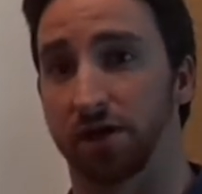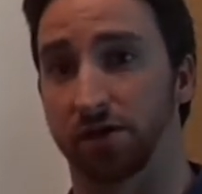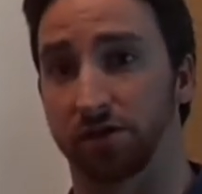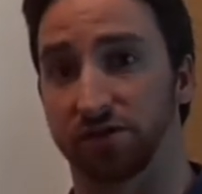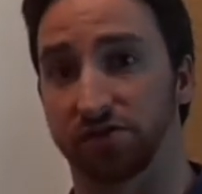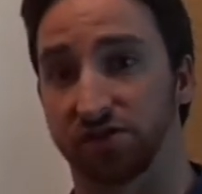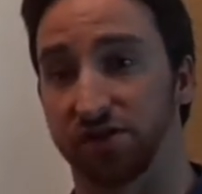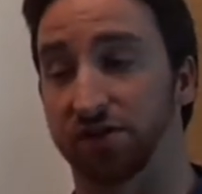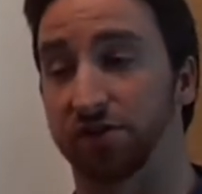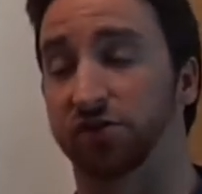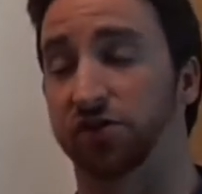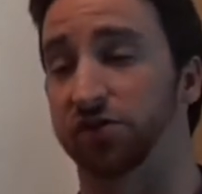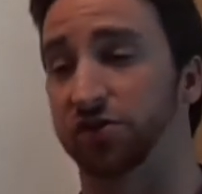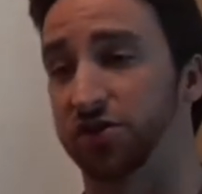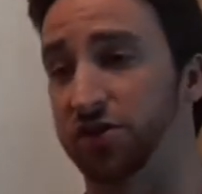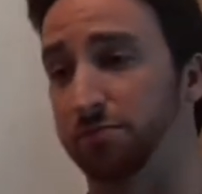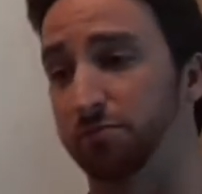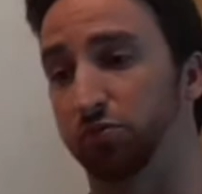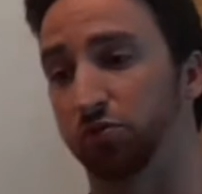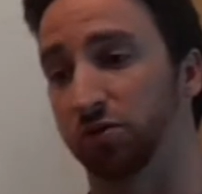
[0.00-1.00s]

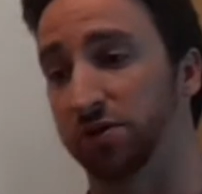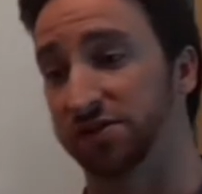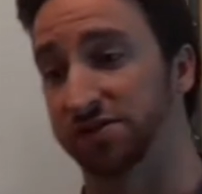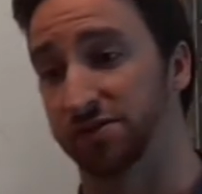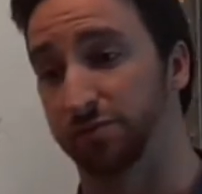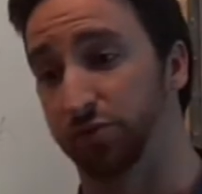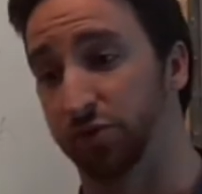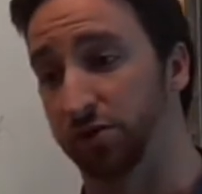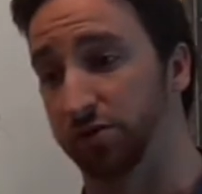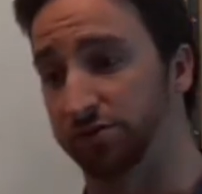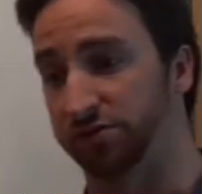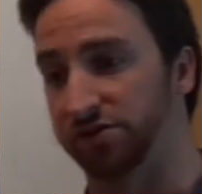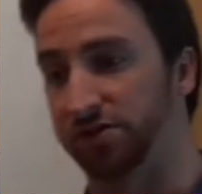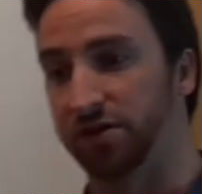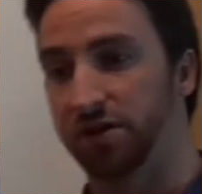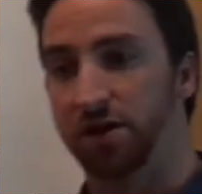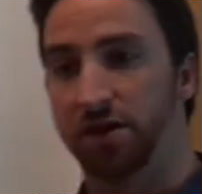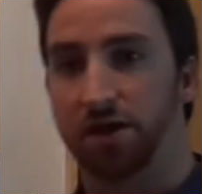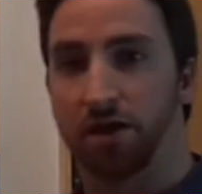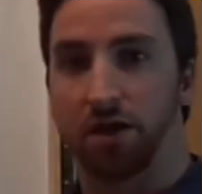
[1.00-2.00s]
citizenship principles
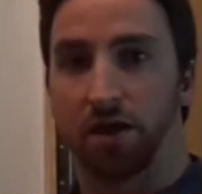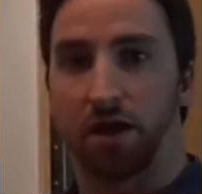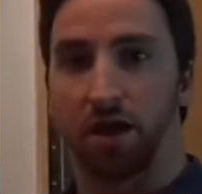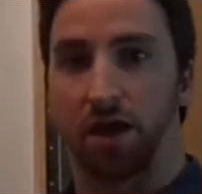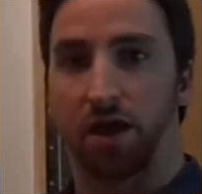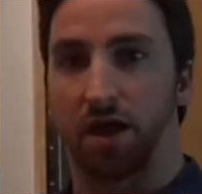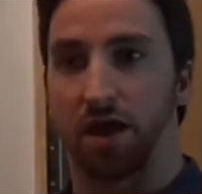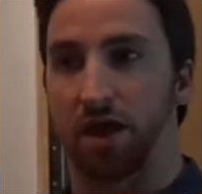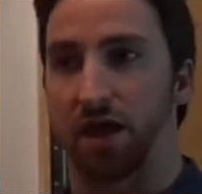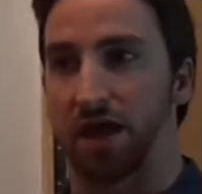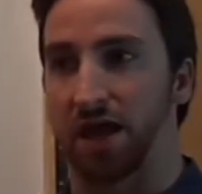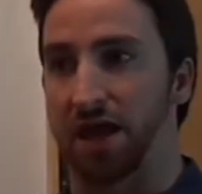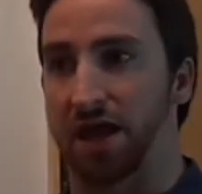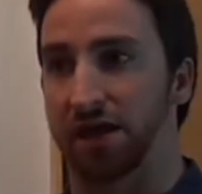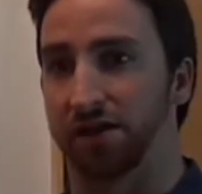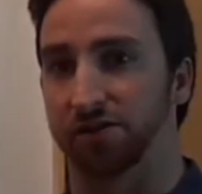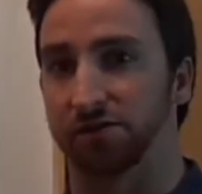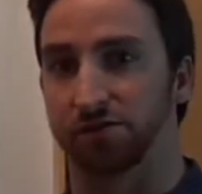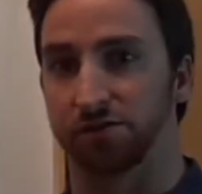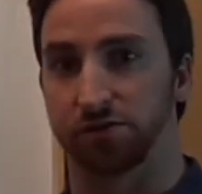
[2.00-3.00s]

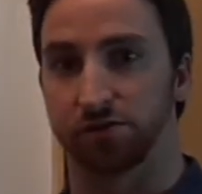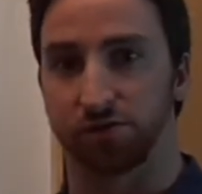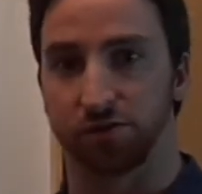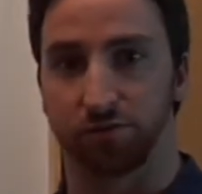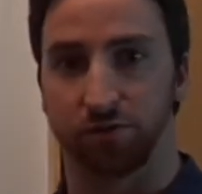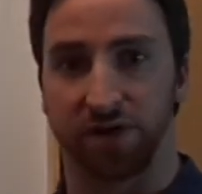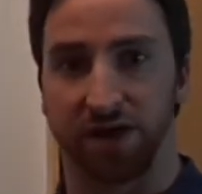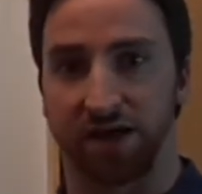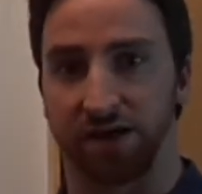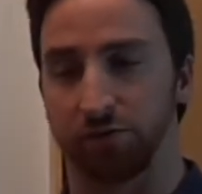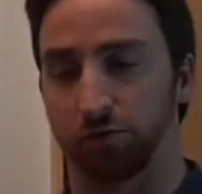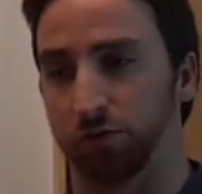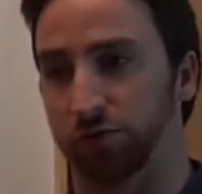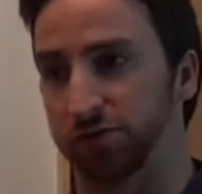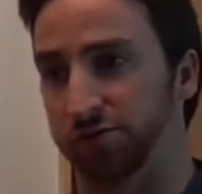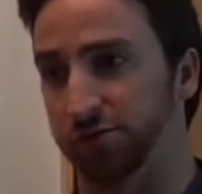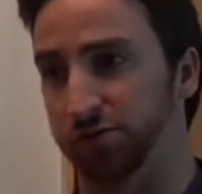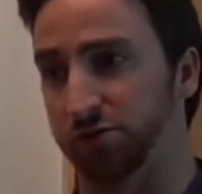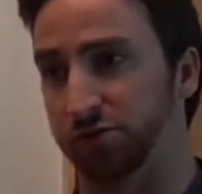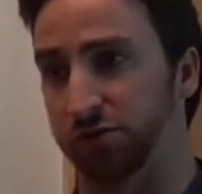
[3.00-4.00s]
and do it at a
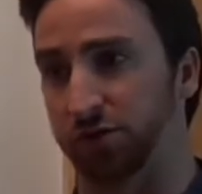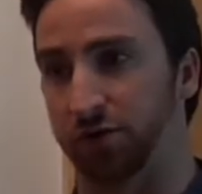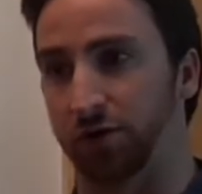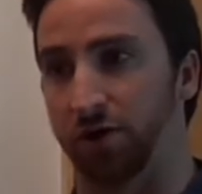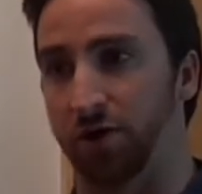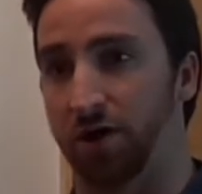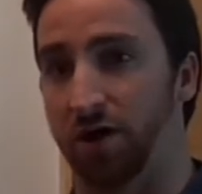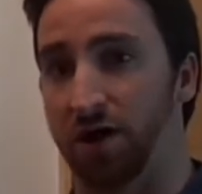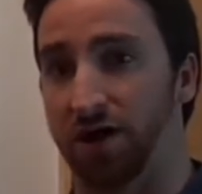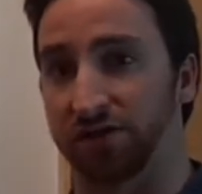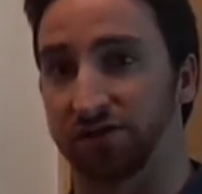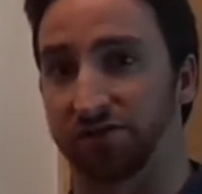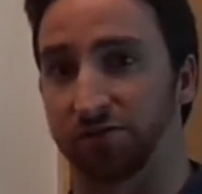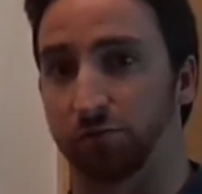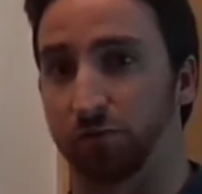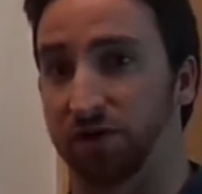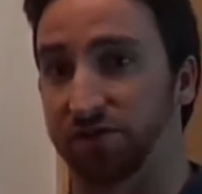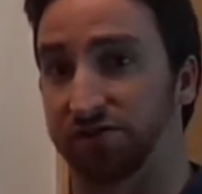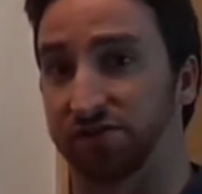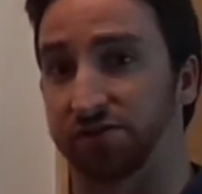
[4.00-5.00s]
reduced cost
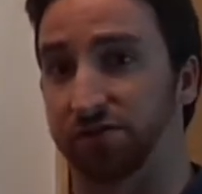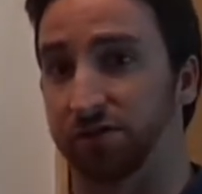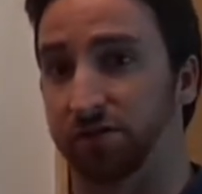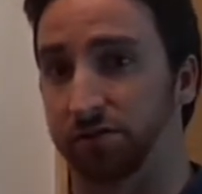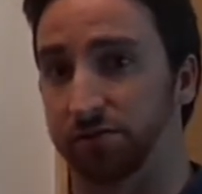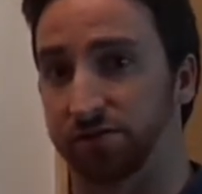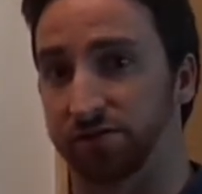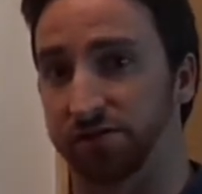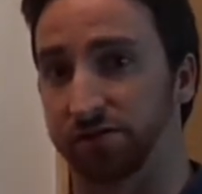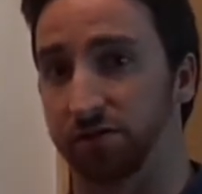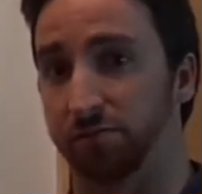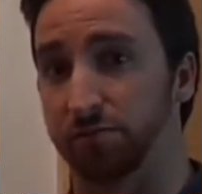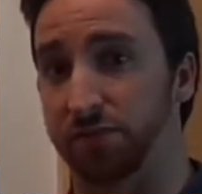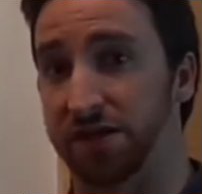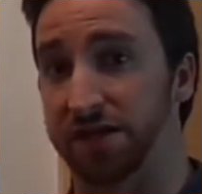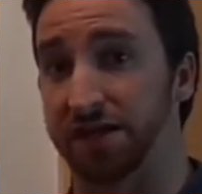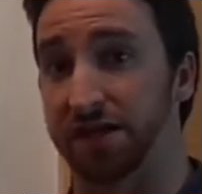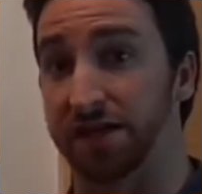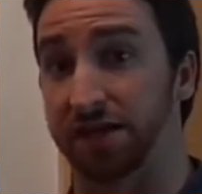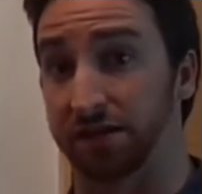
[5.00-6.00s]
while still
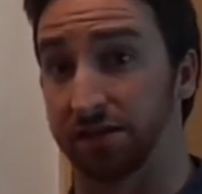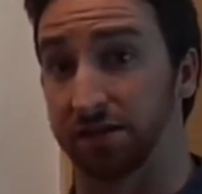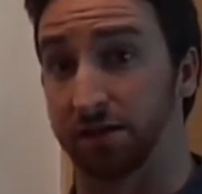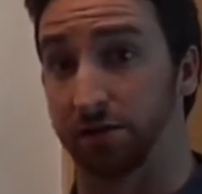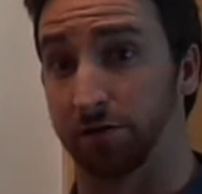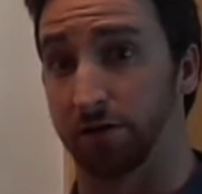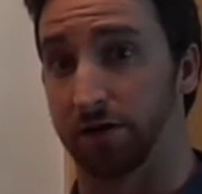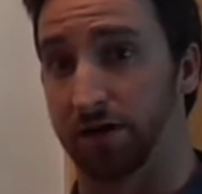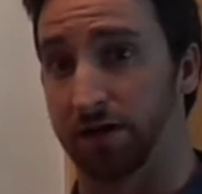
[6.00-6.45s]
meeting their